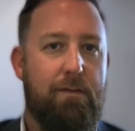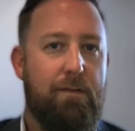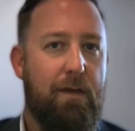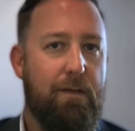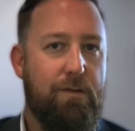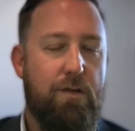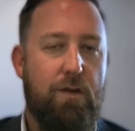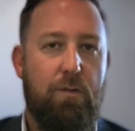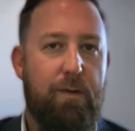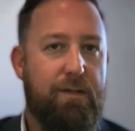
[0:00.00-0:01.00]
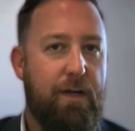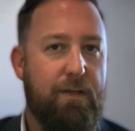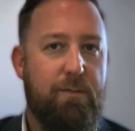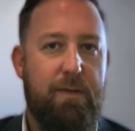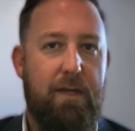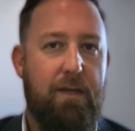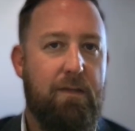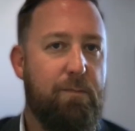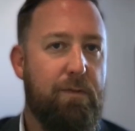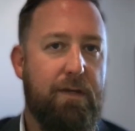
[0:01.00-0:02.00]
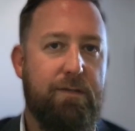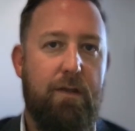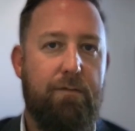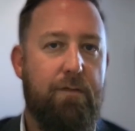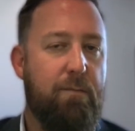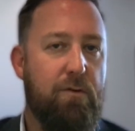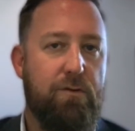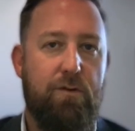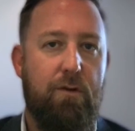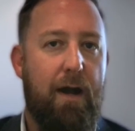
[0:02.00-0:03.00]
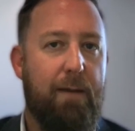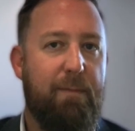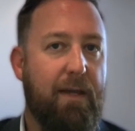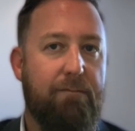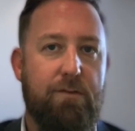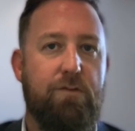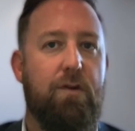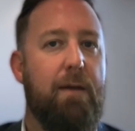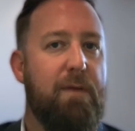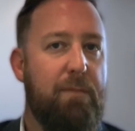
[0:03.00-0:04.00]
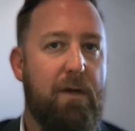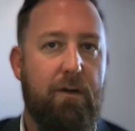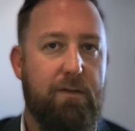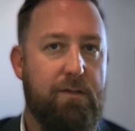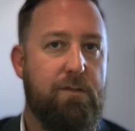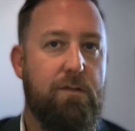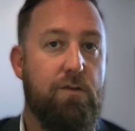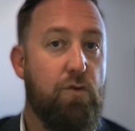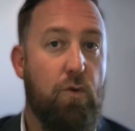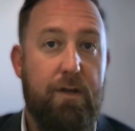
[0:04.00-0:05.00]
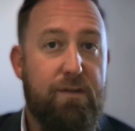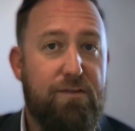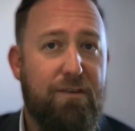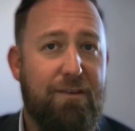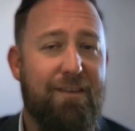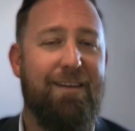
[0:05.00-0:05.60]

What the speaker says: Yeah, so you can reach out to me either place, law firm or Skribe. I give the Skribe email because it's the shortest.